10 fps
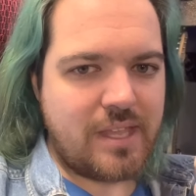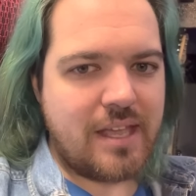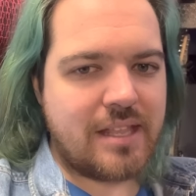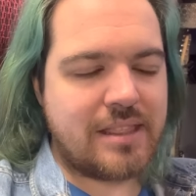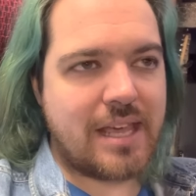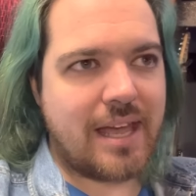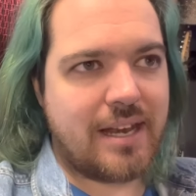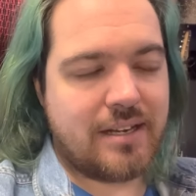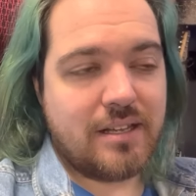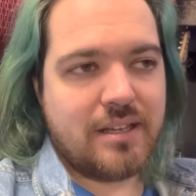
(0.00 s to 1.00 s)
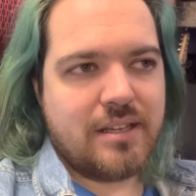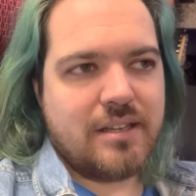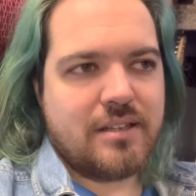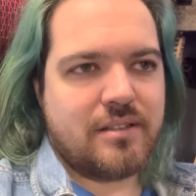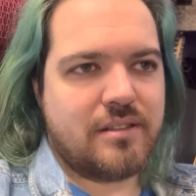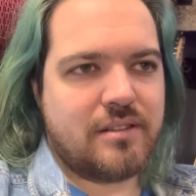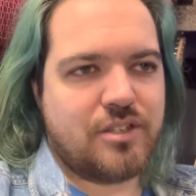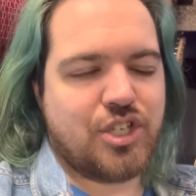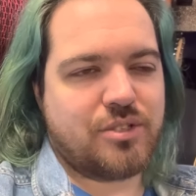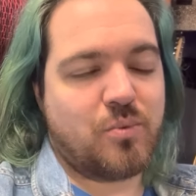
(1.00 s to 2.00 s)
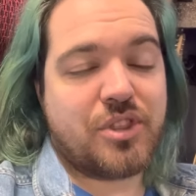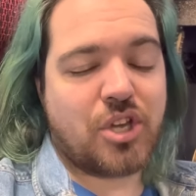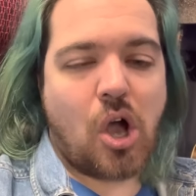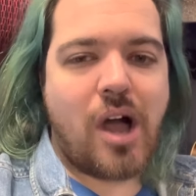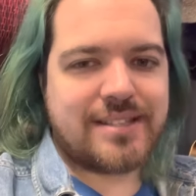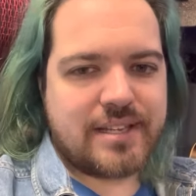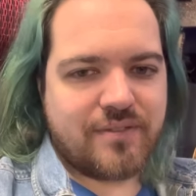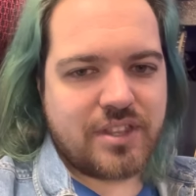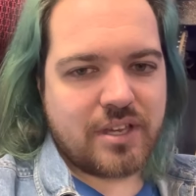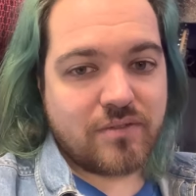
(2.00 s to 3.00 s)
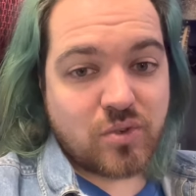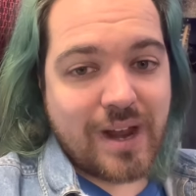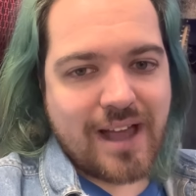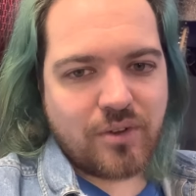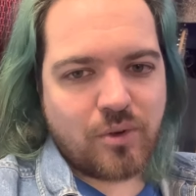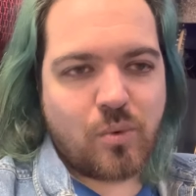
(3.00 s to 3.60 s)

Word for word: and then just with the cost and everything of travel,